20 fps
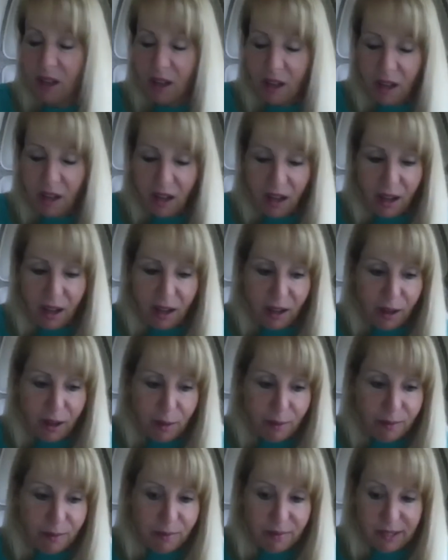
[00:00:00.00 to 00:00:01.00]
um,
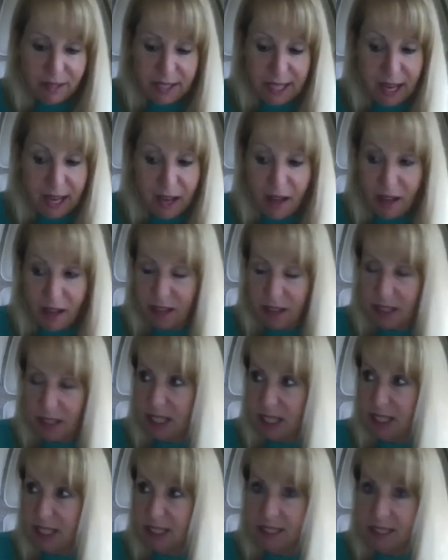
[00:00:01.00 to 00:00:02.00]
yeah,
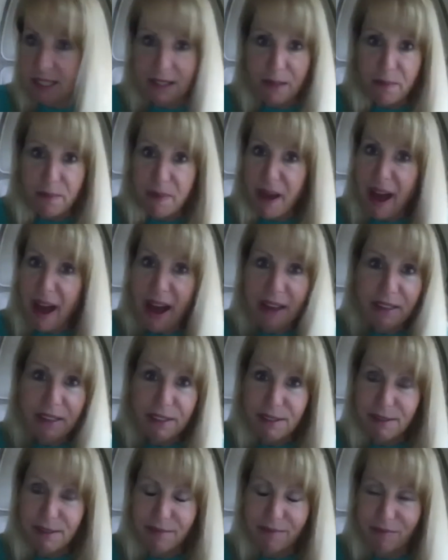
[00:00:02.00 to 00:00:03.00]
it's a path
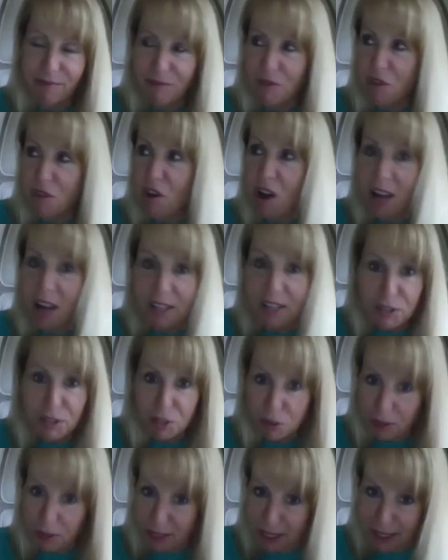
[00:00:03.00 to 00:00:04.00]
not
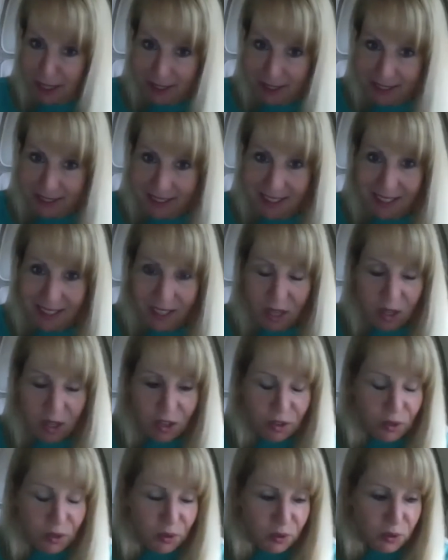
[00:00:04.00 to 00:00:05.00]
straight.
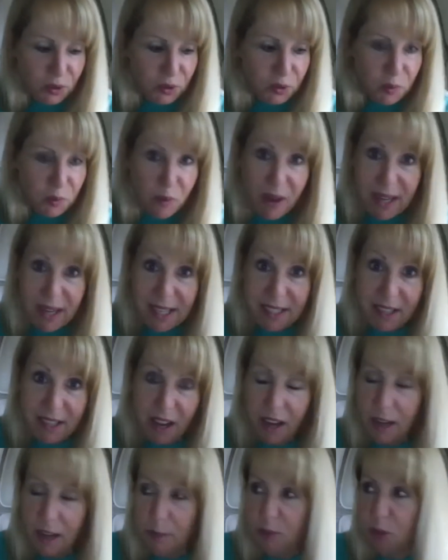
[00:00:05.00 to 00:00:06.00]
There, there's many
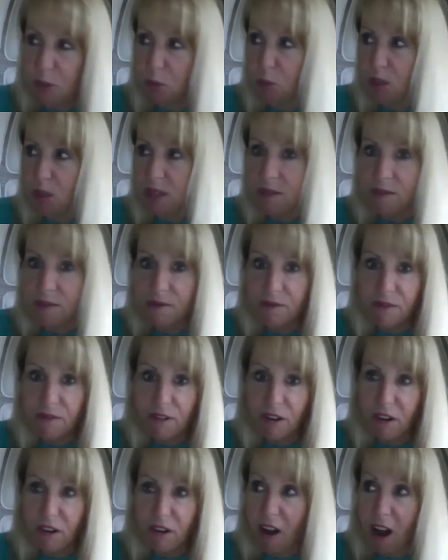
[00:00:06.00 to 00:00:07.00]
times we've
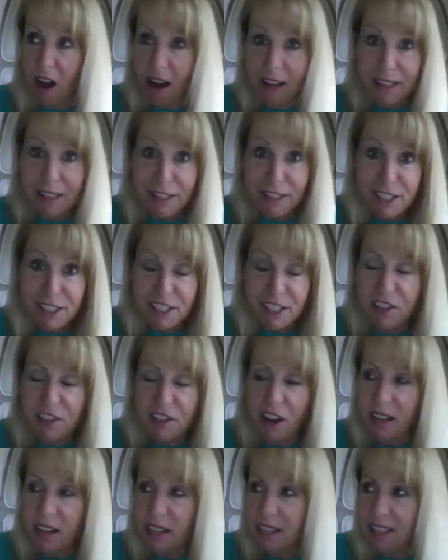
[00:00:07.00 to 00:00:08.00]
got
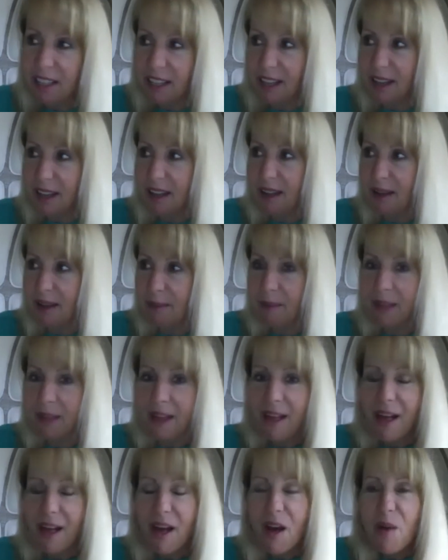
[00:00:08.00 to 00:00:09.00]
stuck, um,
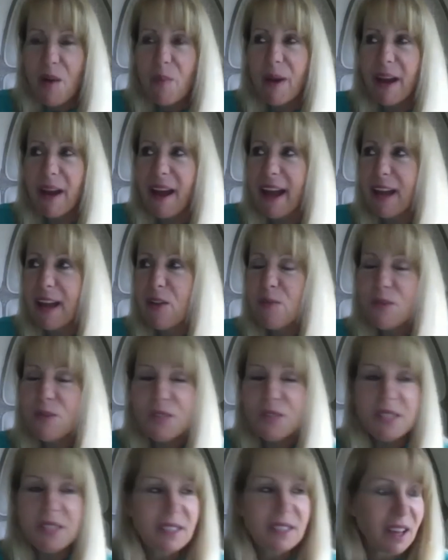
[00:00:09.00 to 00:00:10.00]
but I
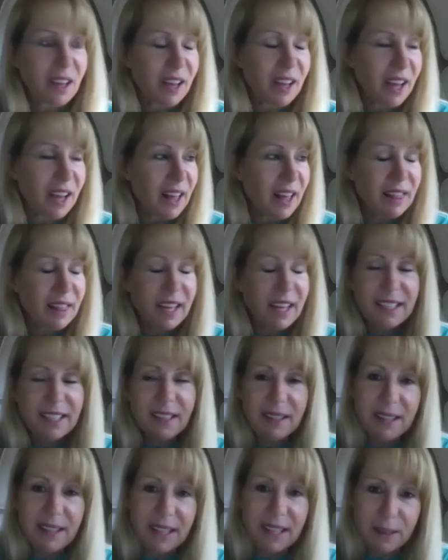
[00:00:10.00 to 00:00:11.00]
almost I like to
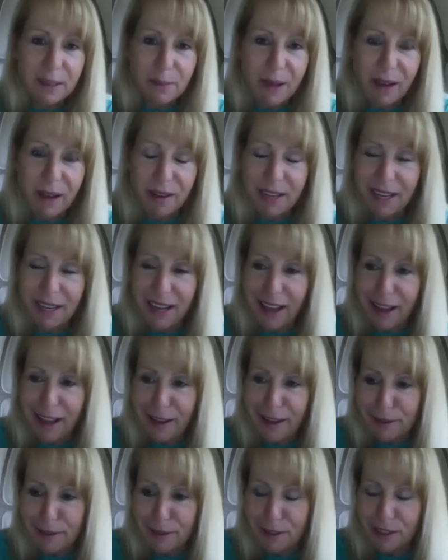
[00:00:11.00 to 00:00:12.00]
think about it
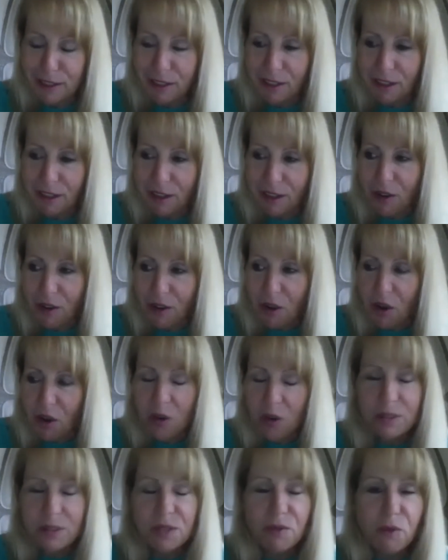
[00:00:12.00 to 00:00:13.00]
as
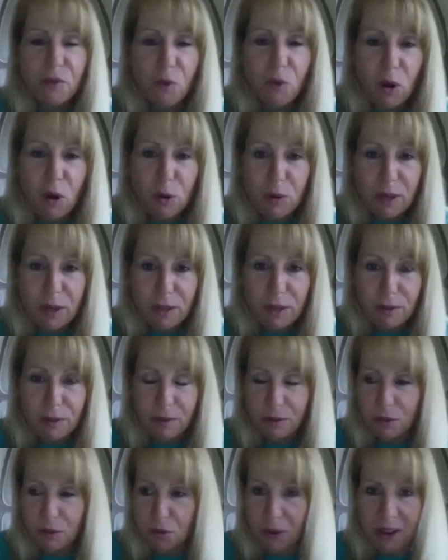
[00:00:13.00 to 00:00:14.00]
almost four wheel
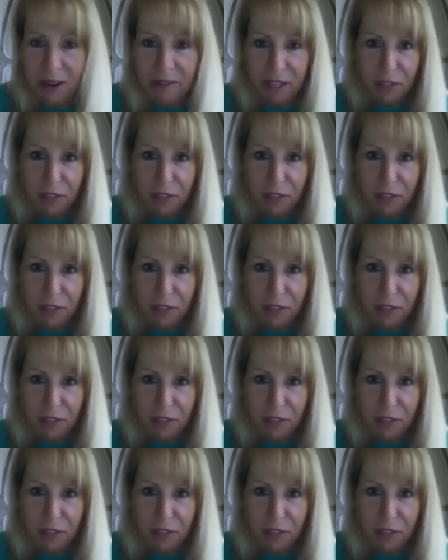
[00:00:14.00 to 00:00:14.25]
driving. If